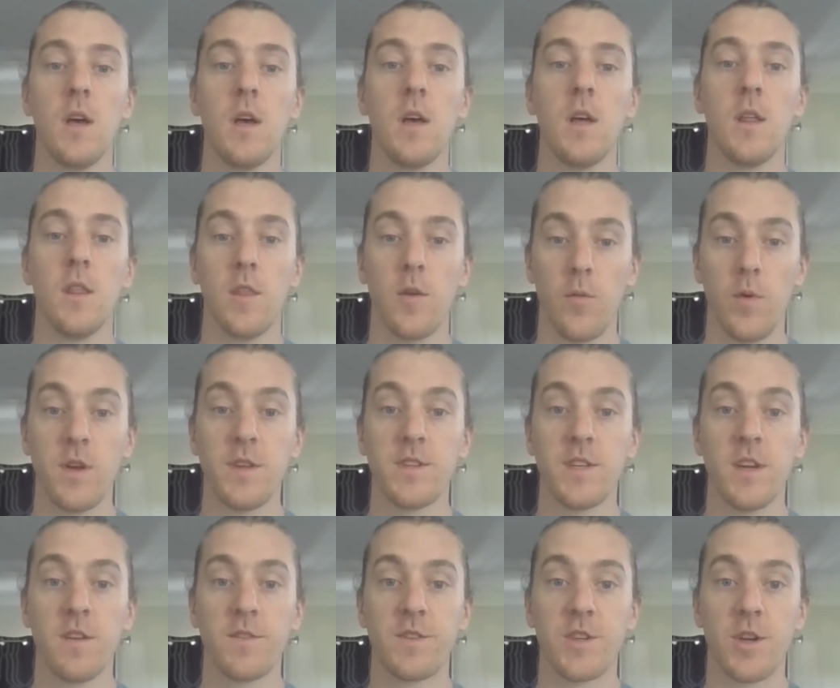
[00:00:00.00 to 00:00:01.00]
The reason
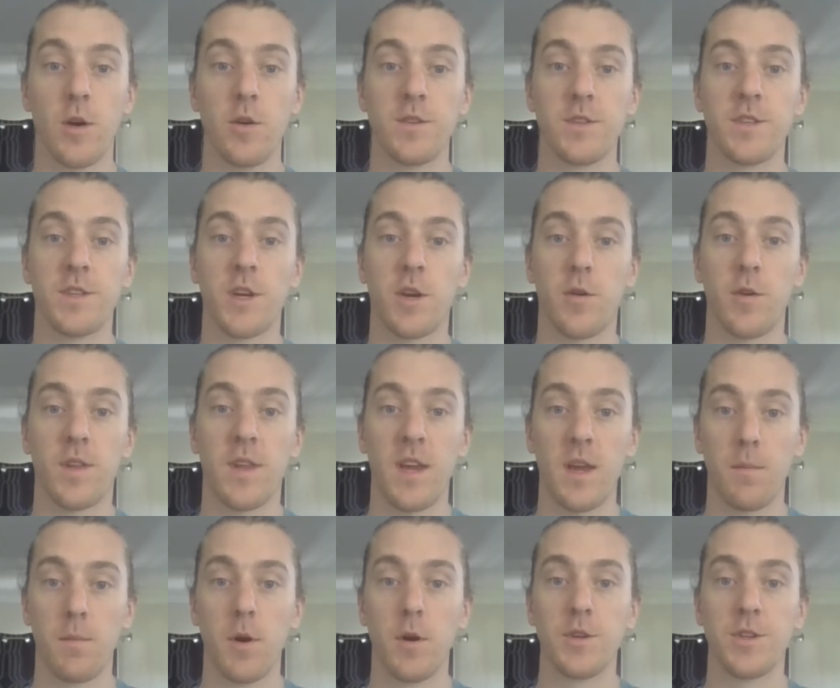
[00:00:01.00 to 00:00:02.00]
I've chosen to critique
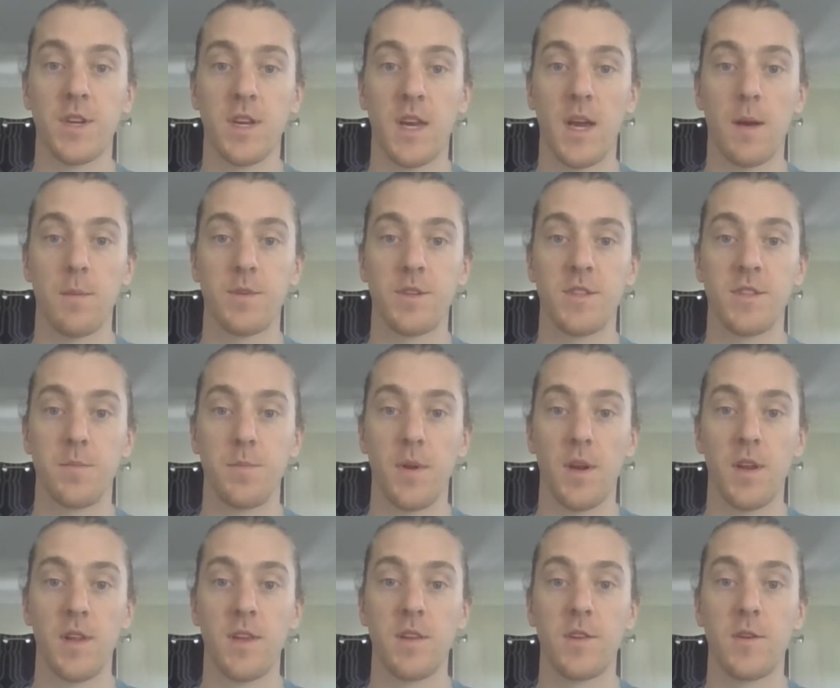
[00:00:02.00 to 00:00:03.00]
motion capture's
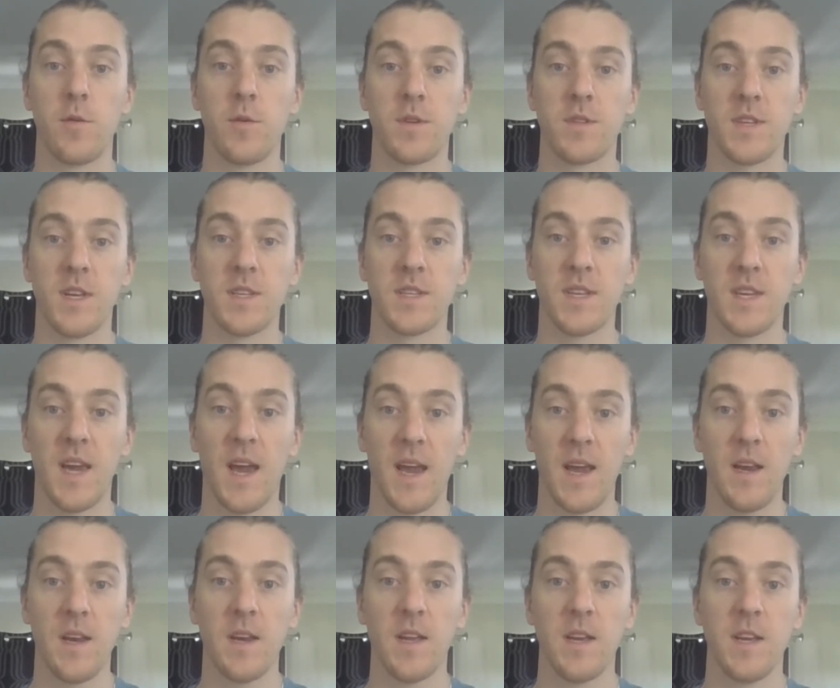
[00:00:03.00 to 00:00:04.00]
ability to assess gait
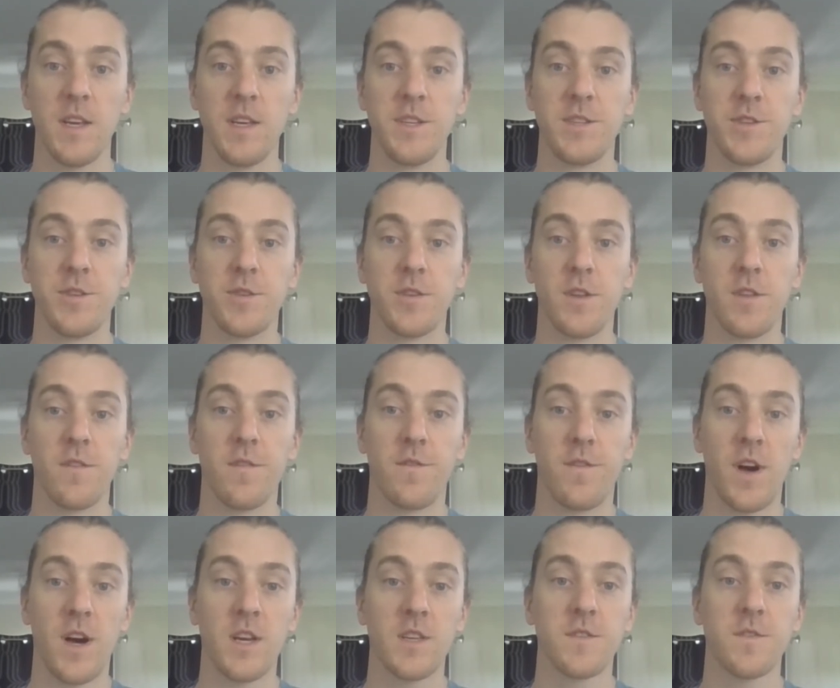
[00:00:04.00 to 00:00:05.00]
is due to the
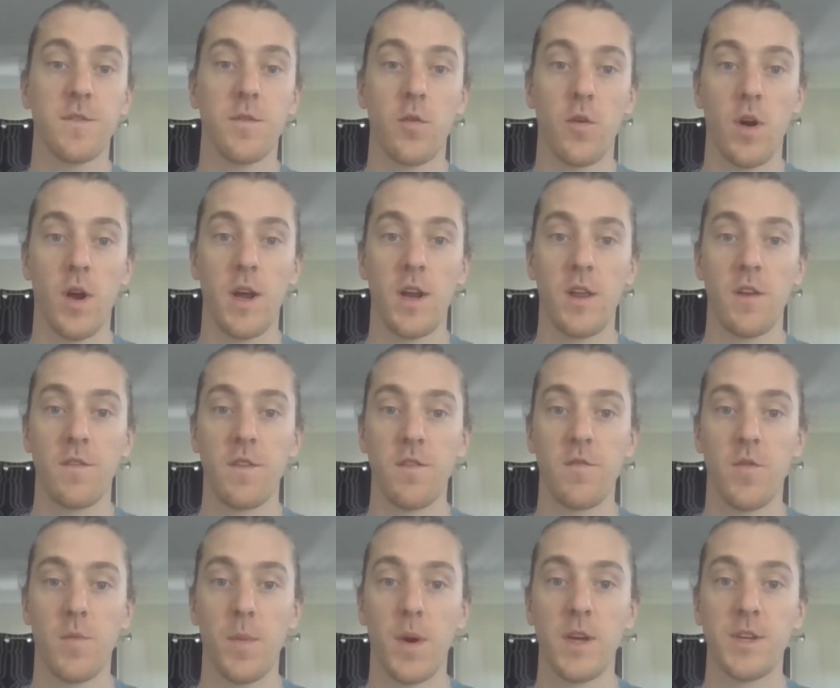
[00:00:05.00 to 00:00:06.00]
vast variety of
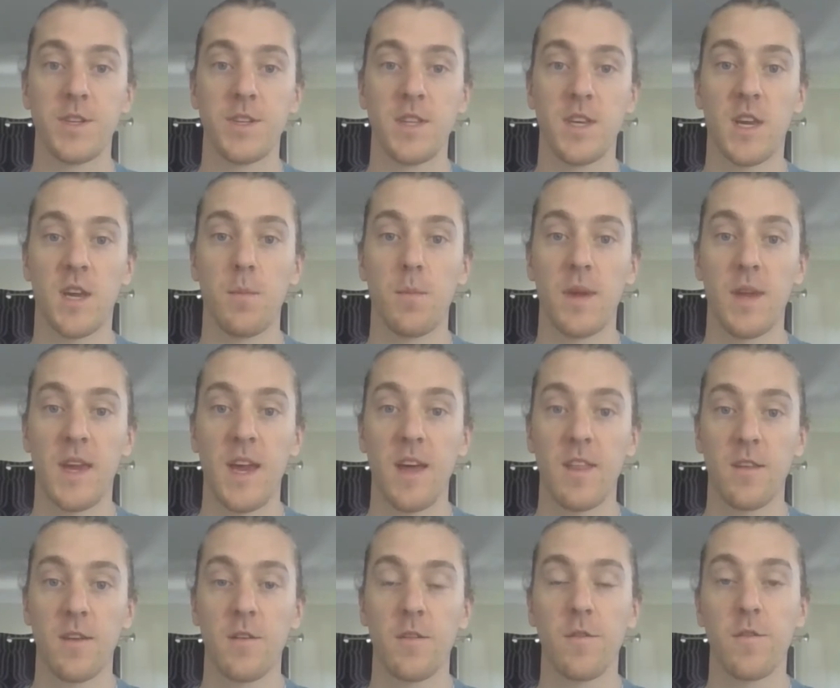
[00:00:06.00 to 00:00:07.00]
information that can be gathered
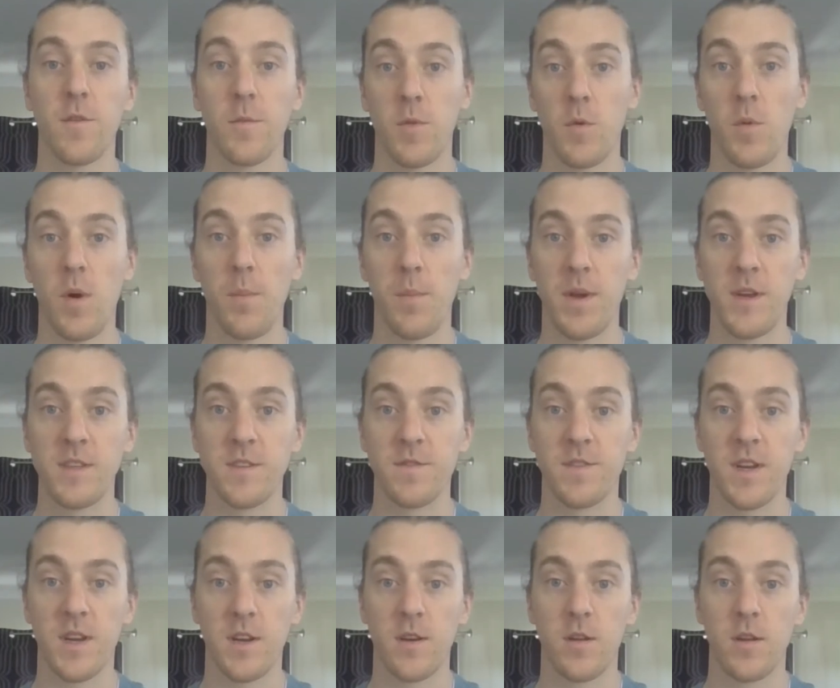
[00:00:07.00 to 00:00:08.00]
from the one piece of
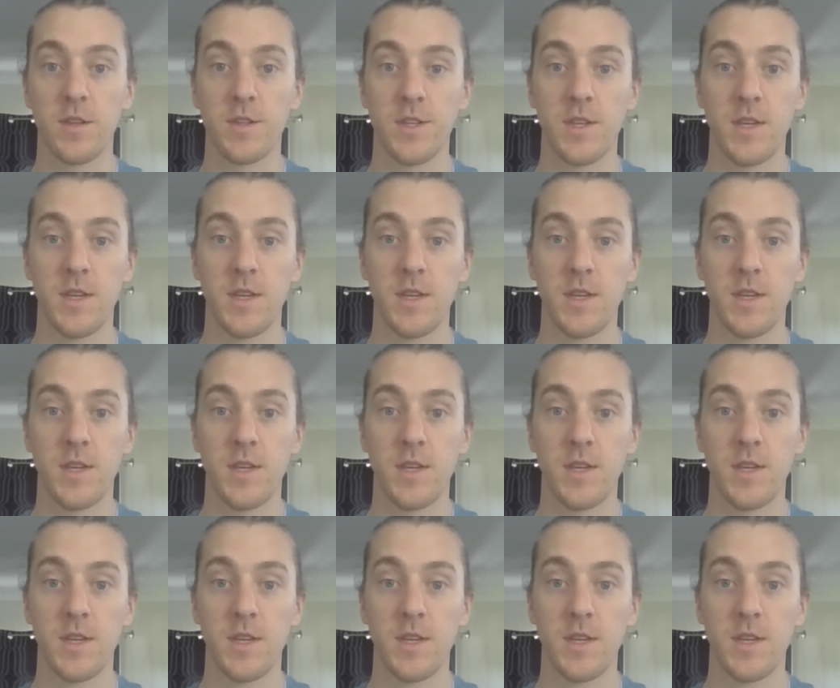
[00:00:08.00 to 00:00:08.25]
technology.